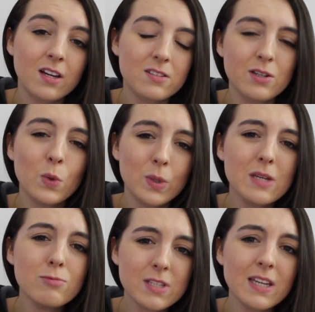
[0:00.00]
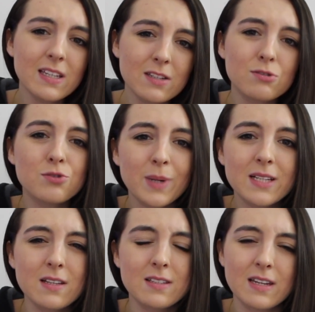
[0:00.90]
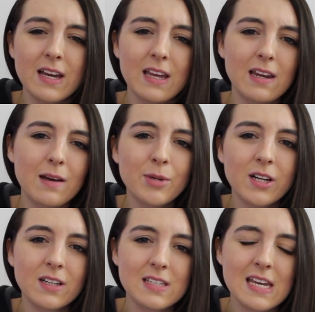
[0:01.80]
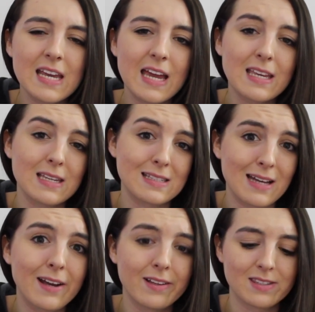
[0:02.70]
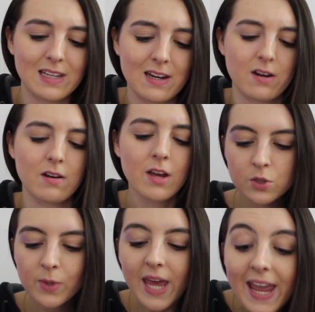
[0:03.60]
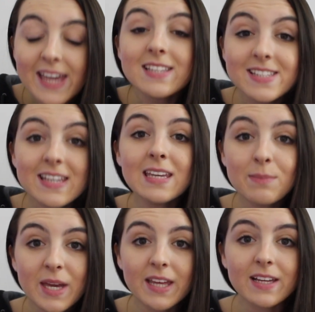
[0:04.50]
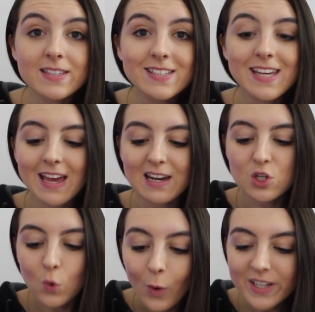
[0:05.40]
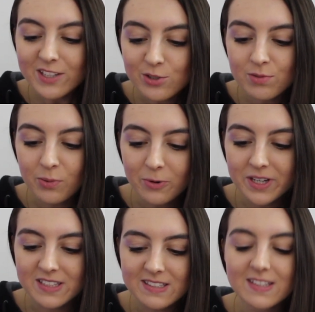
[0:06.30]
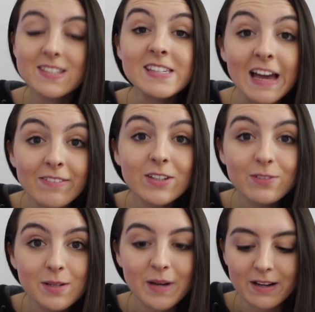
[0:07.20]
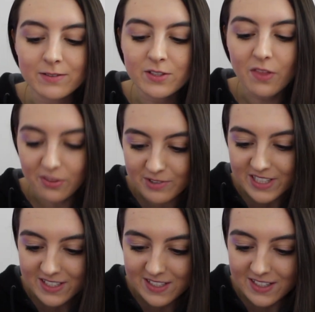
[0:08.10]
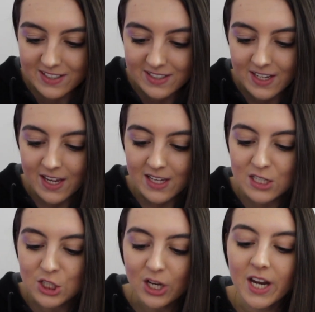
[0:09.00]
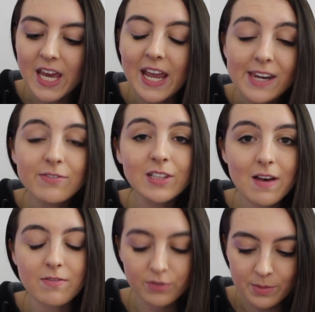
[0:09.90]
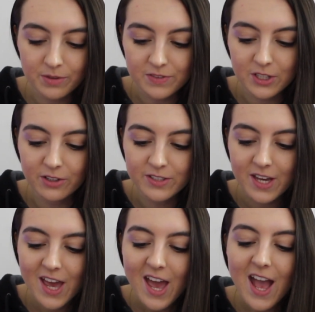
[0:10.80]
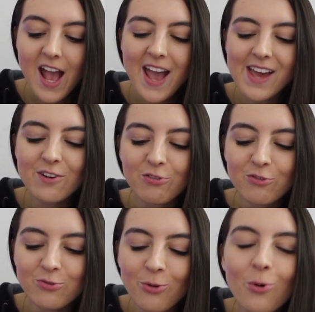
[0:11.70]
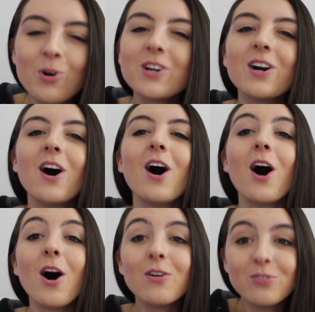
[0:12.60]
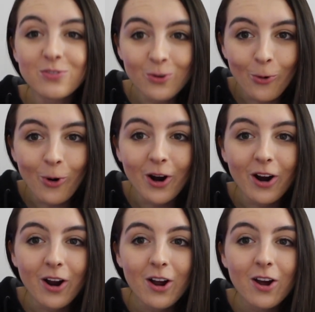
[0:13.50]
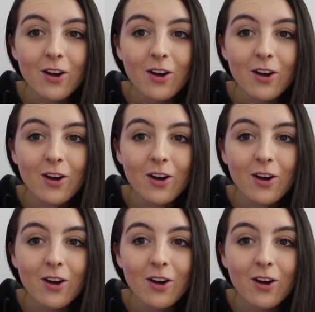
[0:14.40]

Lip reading: because, you know, he was getting disrespected tonight and I'm not going to take any Zion slander. So in 18 minutes, he had 22 points, 7 rebounds, 3 assists. He shot 8 of 11 from the field and 4 of 4